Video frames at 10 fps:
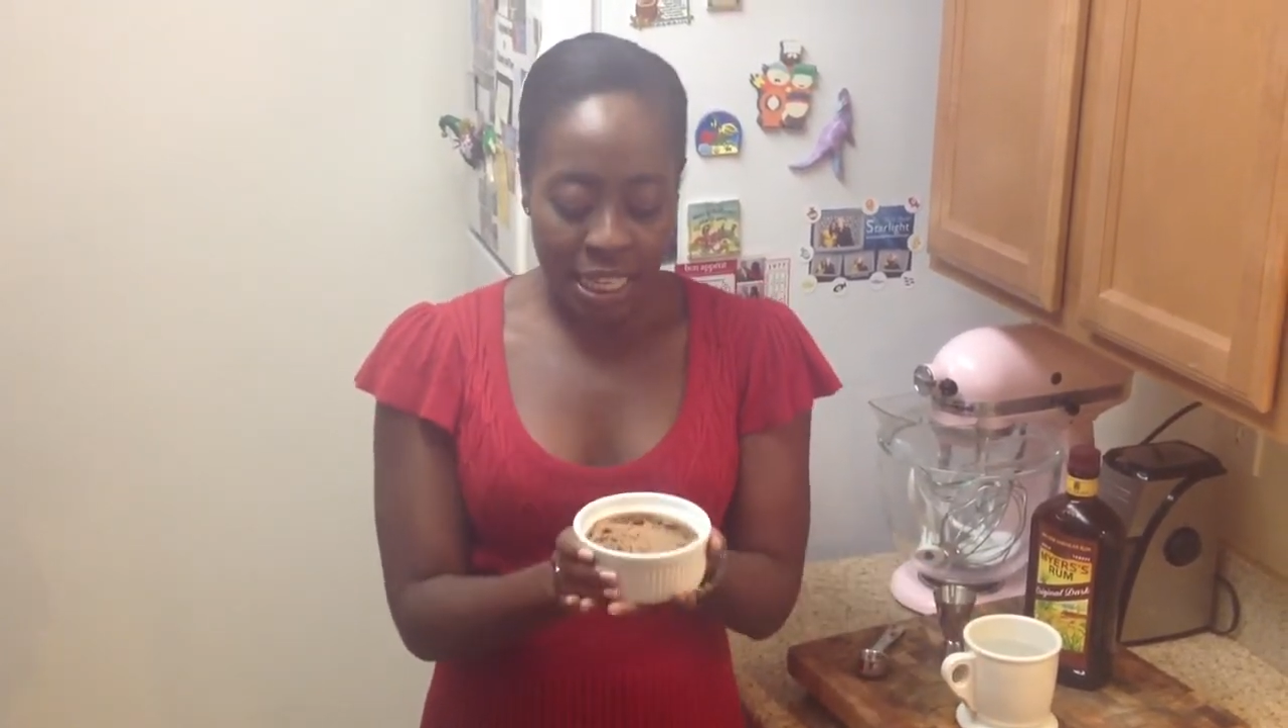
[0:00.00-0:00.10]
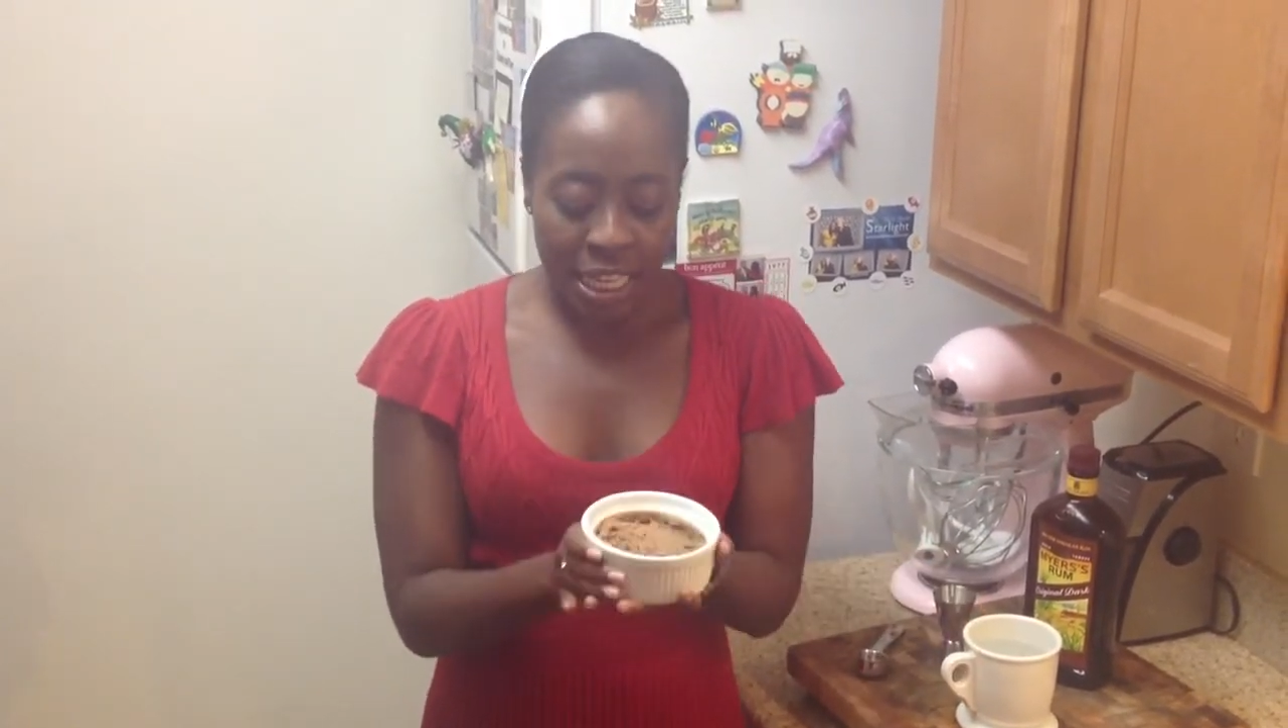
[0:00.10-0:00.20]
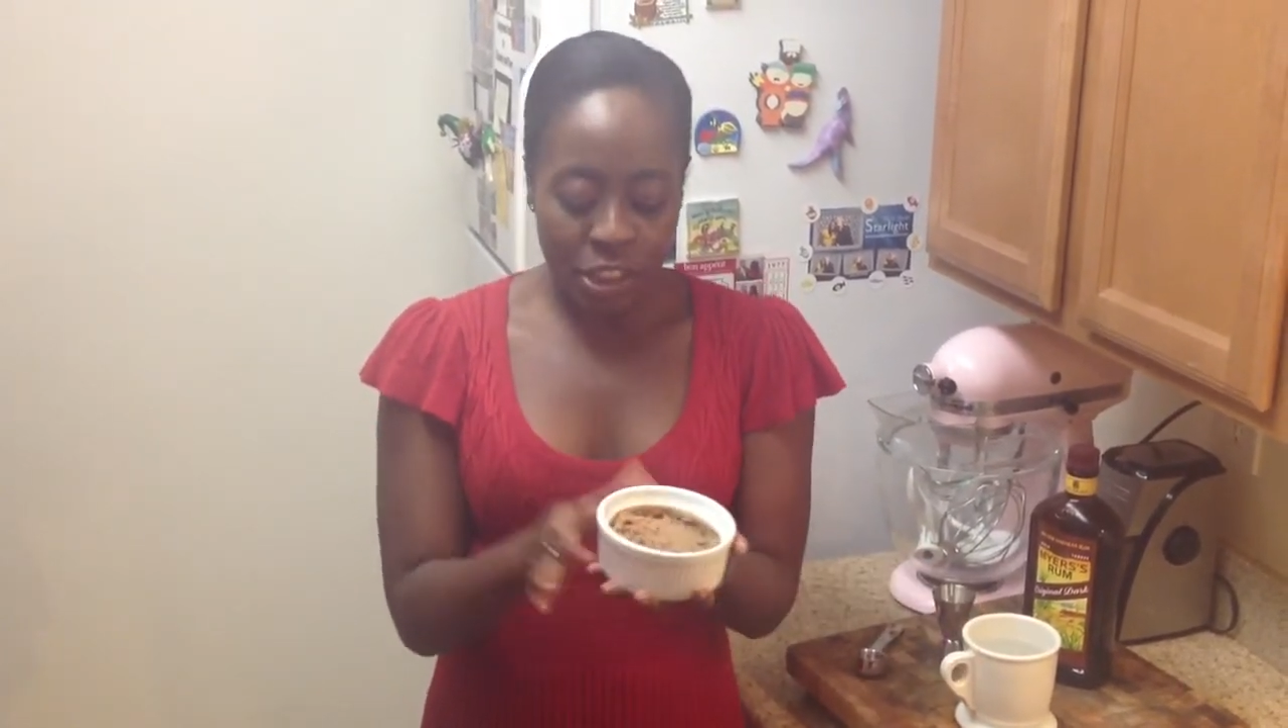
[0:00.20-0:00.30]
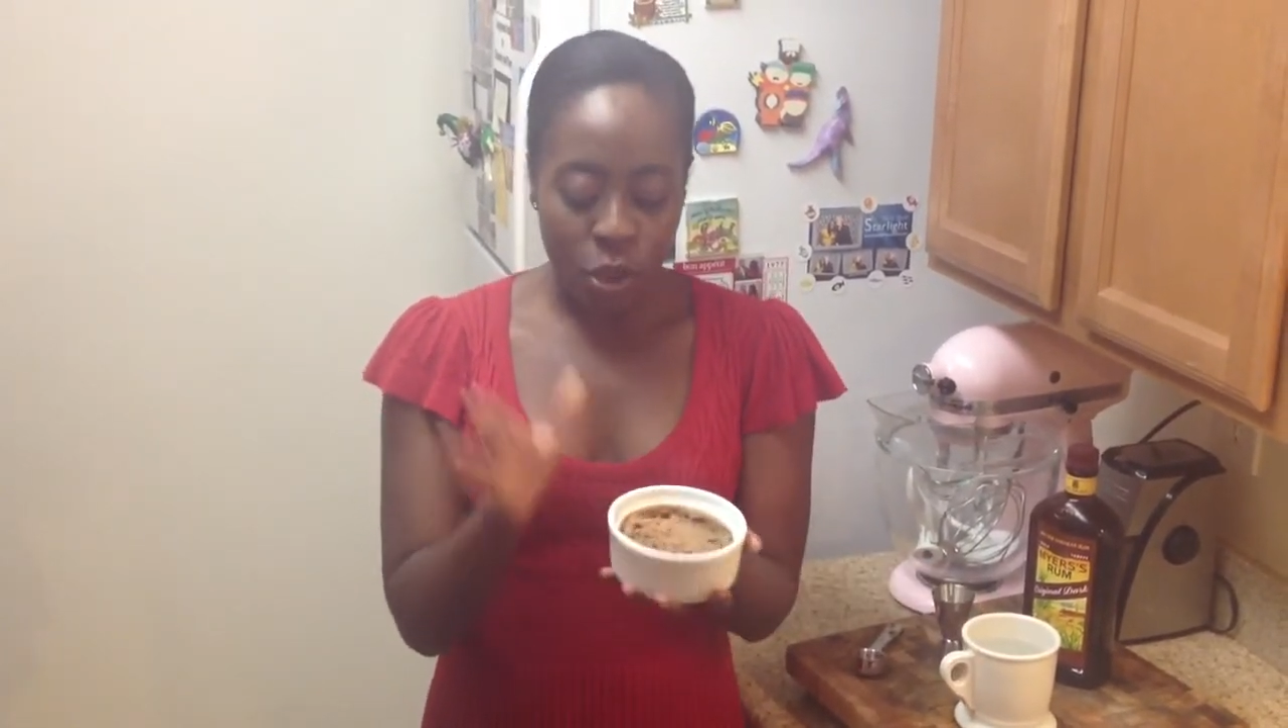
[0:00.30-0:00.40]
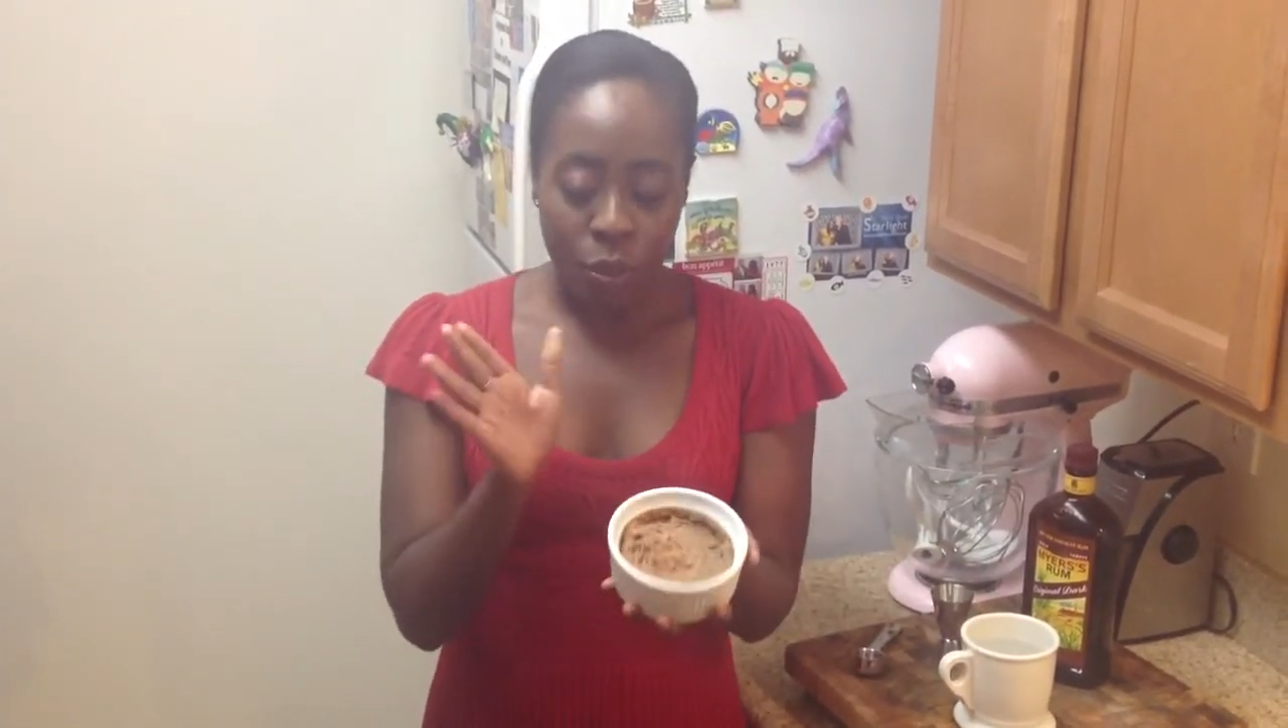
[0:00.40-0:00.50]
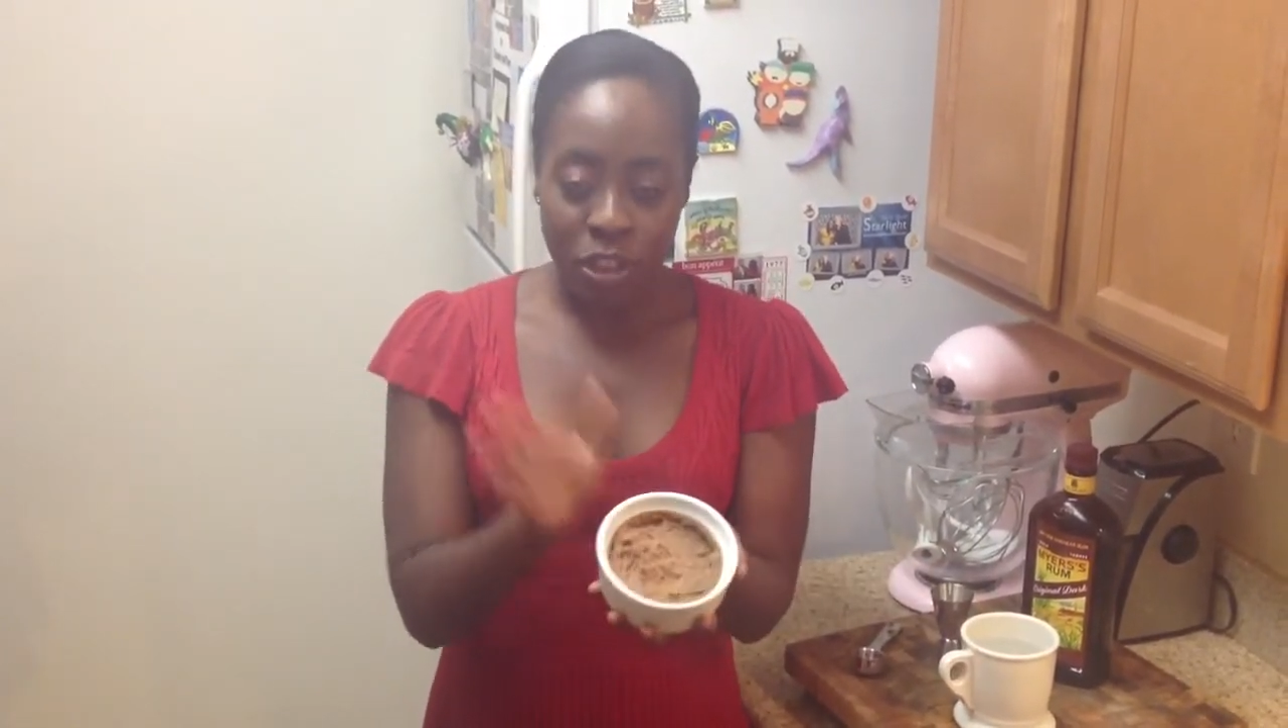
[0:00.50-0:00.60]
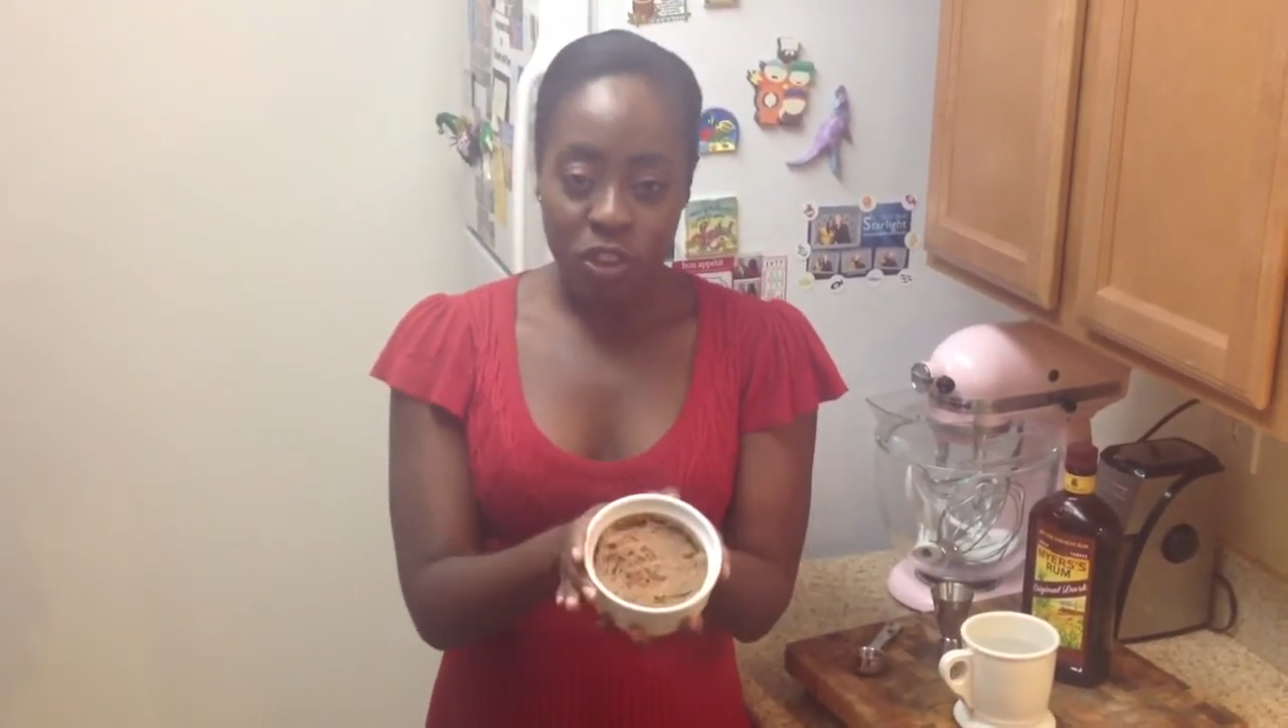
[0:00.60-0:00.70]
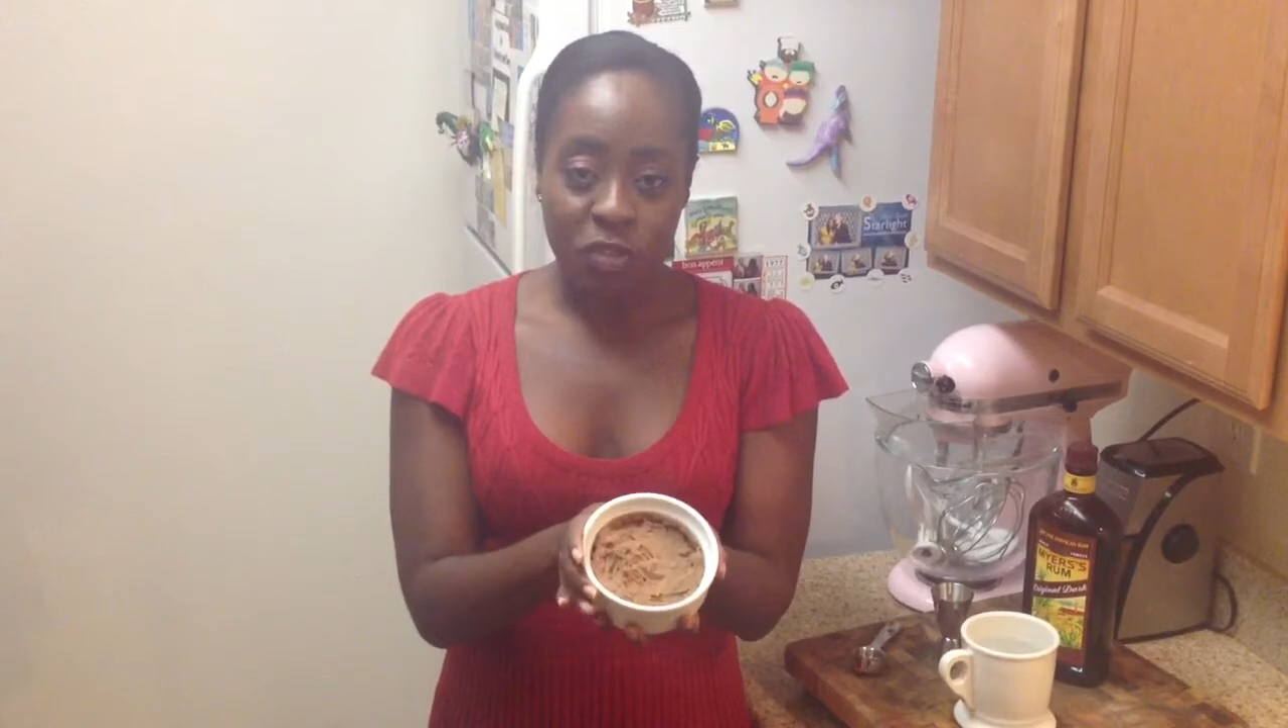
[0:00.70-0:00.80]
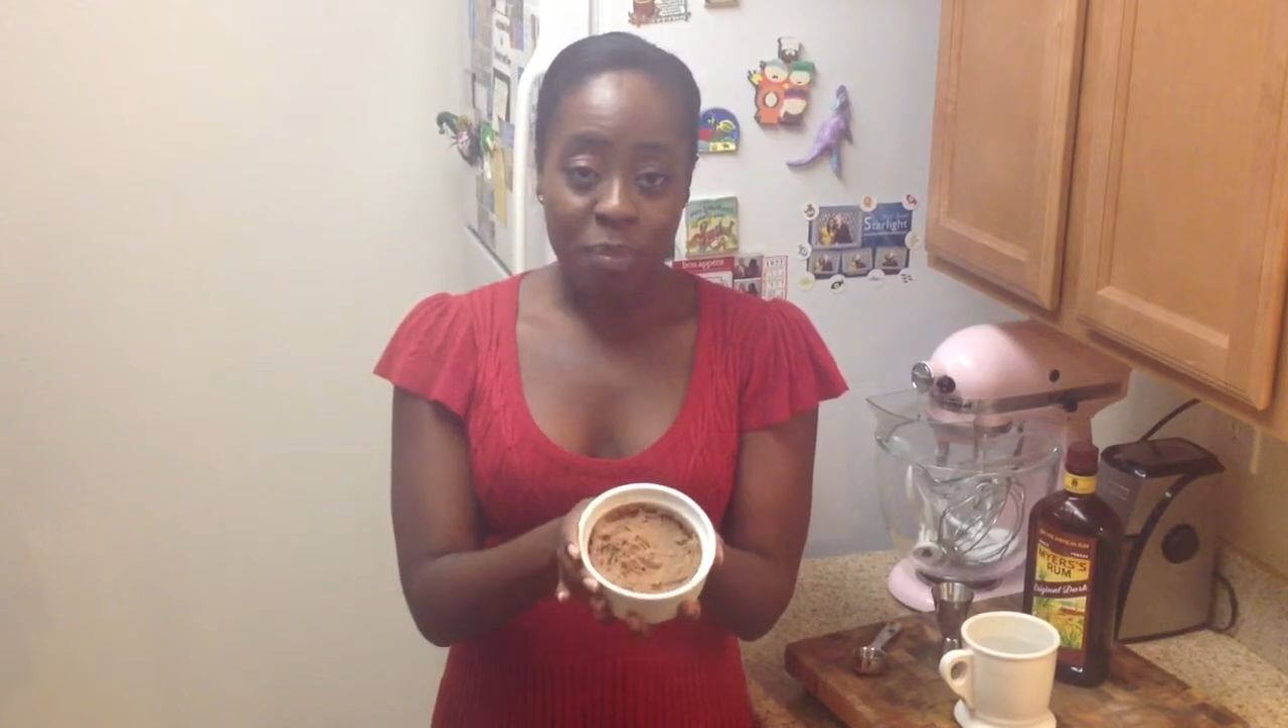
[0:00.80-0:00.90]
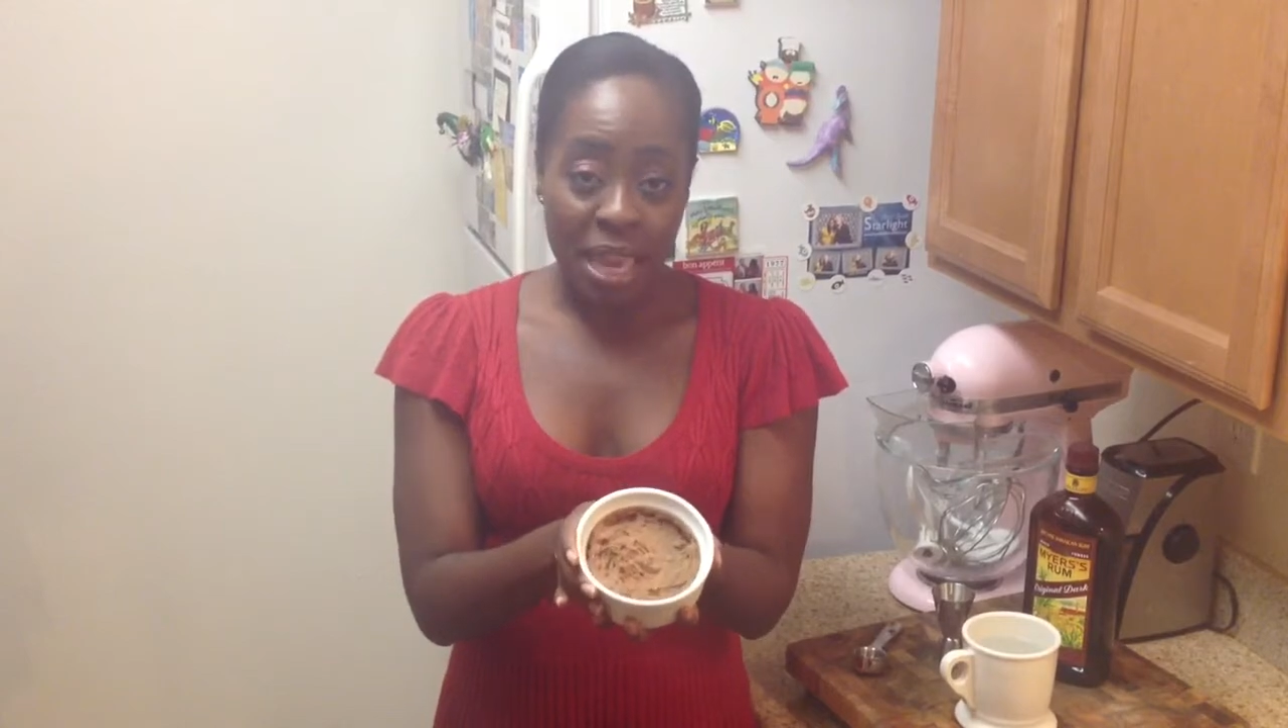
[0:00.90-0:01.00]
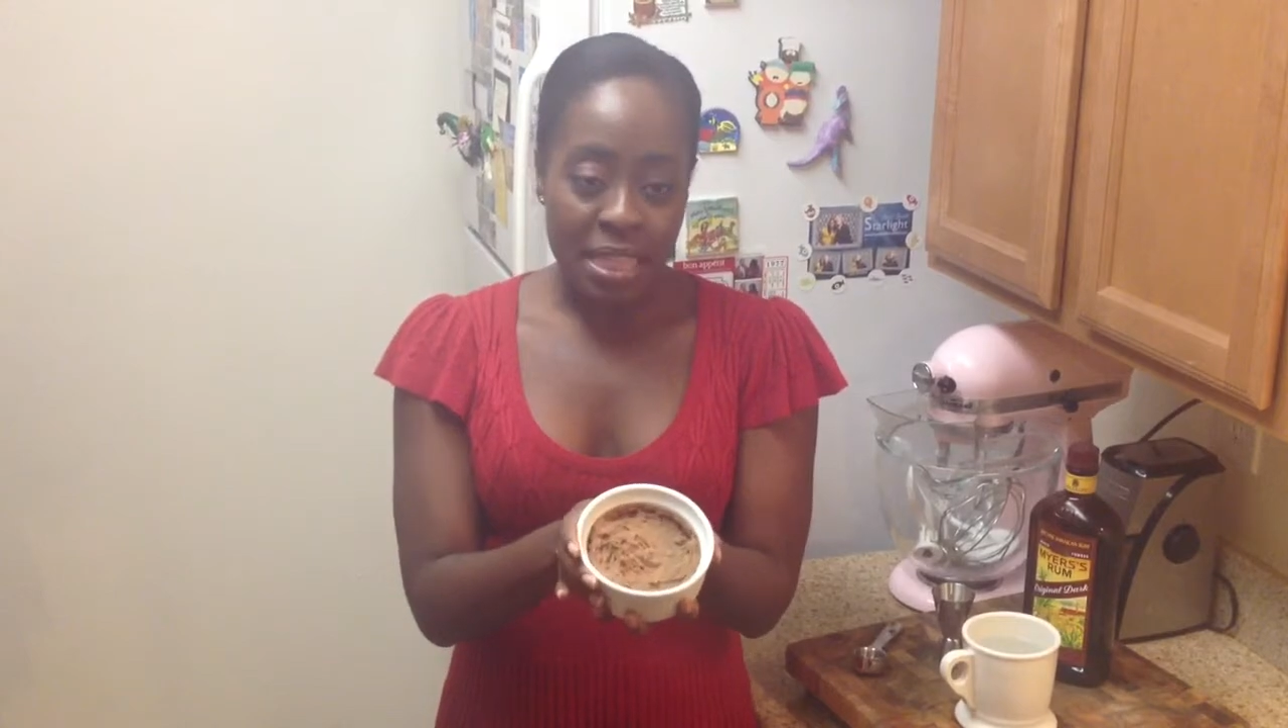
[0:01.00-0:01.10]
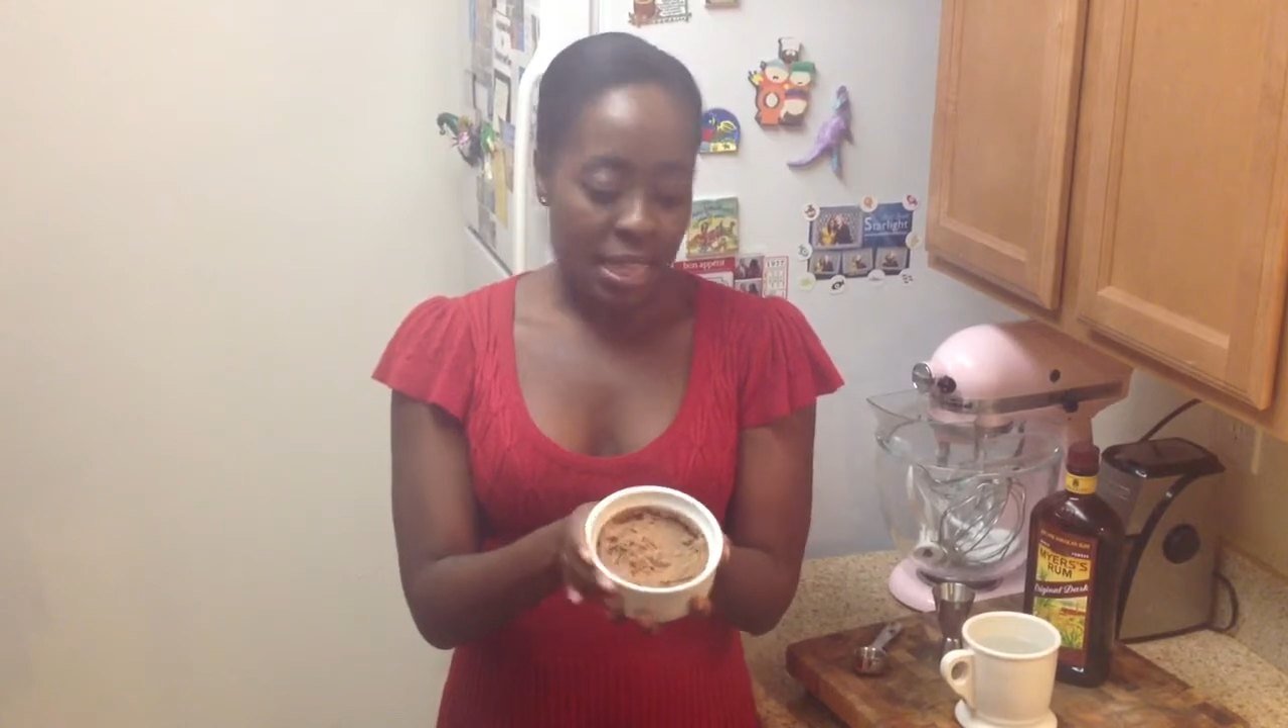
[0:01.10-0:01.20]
So once you've made